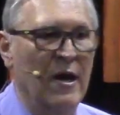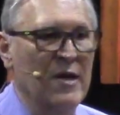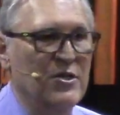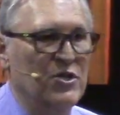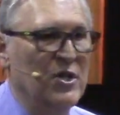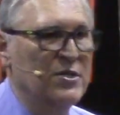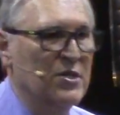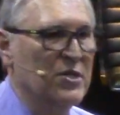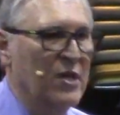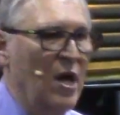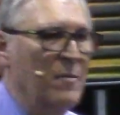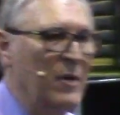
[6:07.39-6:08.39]
and
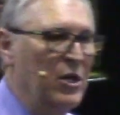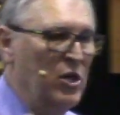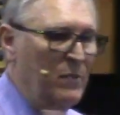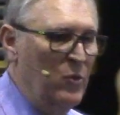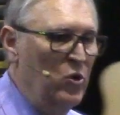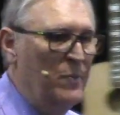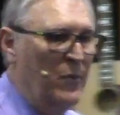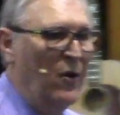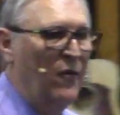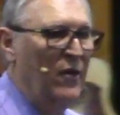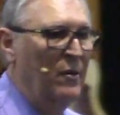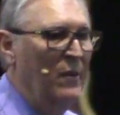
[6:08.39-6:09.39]
Jesus came and he blew
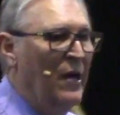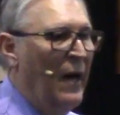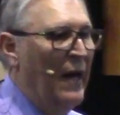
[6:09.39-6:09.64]
upon them